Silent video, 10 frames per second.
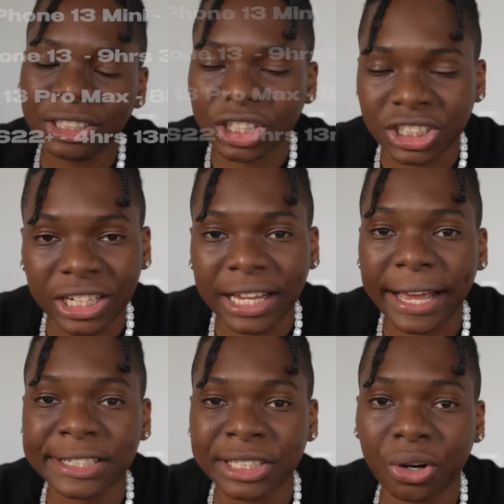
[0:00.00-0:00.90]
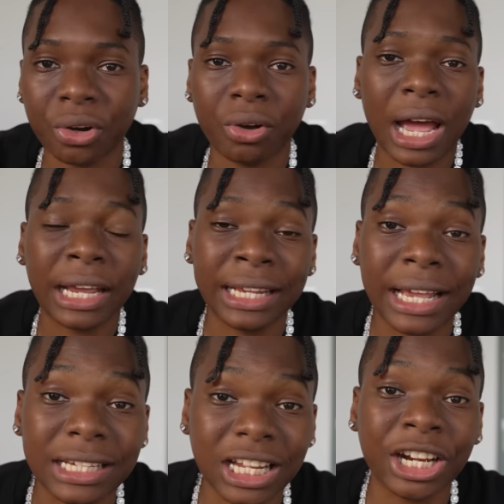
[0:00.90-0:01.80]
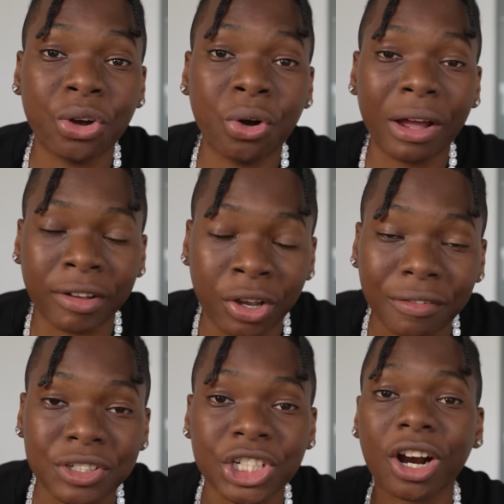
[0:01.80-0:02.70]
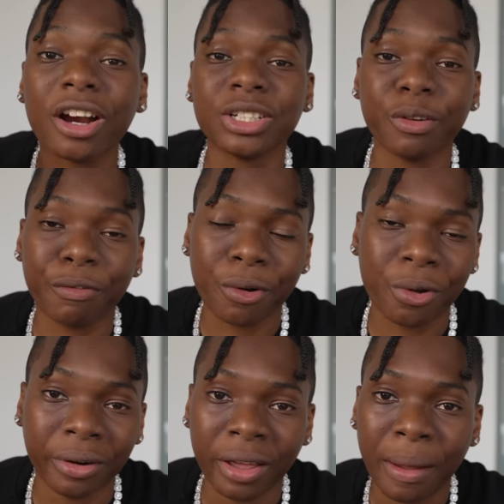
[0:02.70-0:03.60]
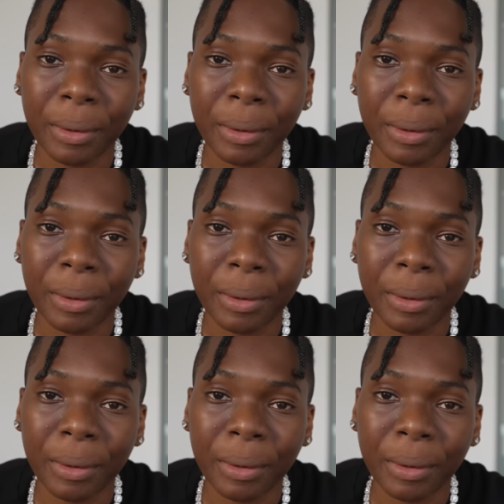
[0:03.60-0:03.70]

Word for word: just so you guys know, yes, I know I could have charged the phone,